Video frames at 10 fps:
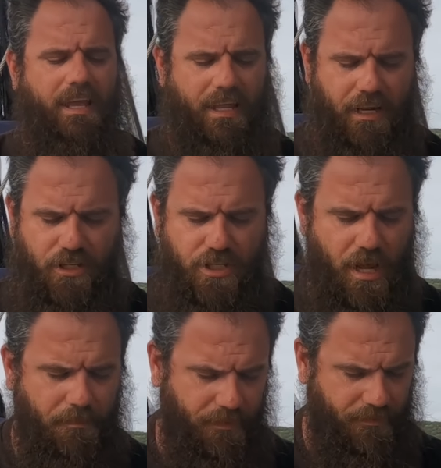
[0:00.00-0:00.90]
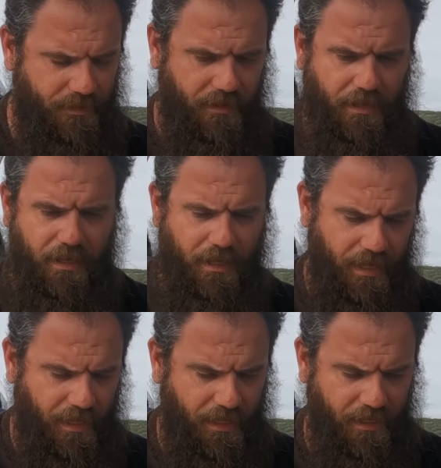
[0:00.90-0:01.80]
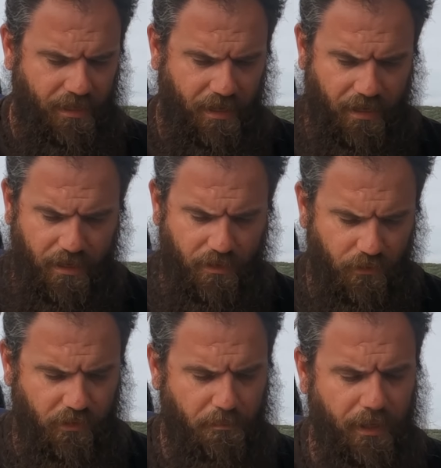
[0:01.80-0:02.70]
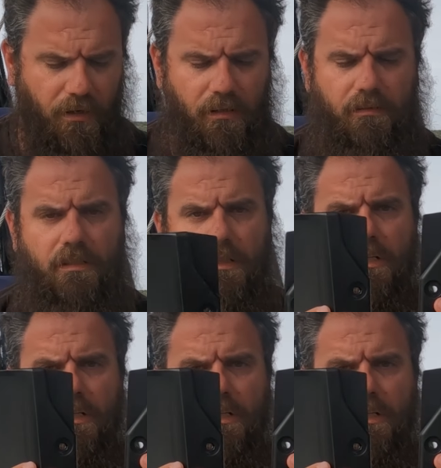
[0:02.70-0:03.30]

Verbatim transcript: in a shop in uh, Lussin Piccolo,